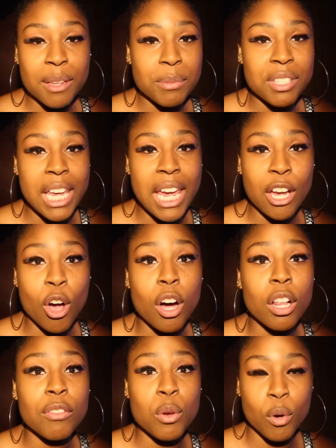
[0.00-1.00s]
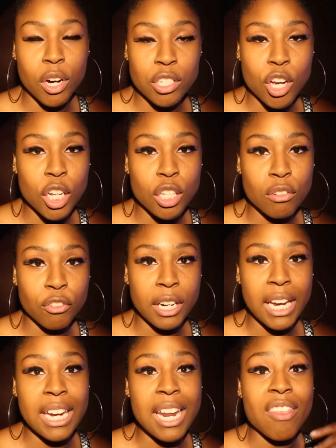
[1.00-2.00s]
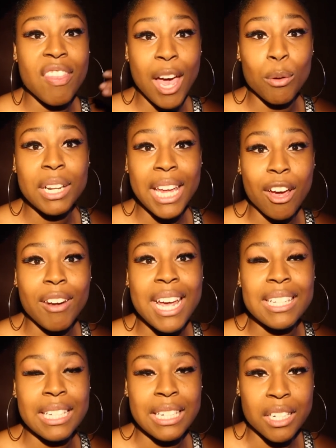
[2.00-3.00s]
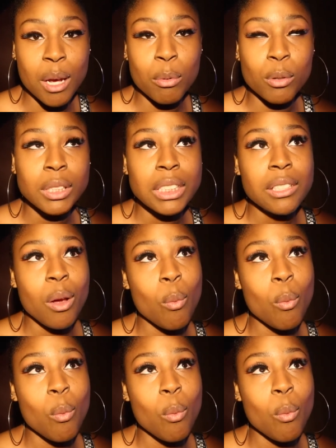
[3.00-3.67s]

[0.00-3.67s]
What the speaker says: them saying all of the words all over again, and that would count as a double.